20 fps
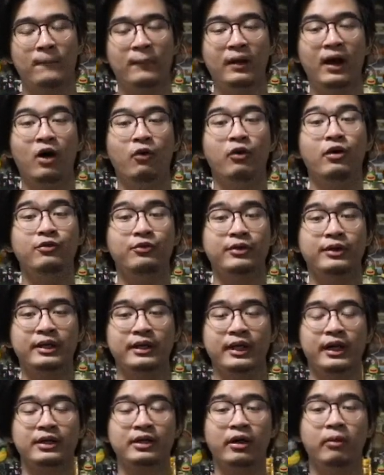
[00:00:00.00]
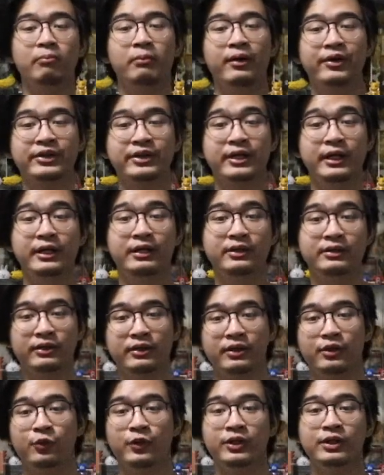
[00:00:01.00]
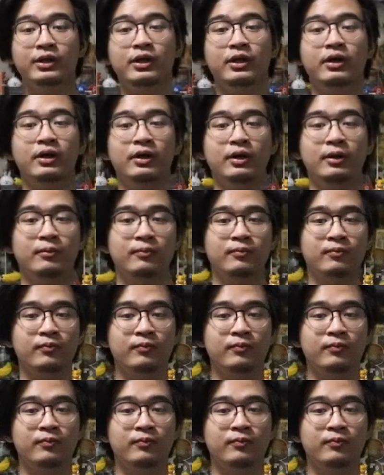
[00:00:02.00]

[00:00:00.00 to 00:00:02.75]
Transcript: However, like a month later when the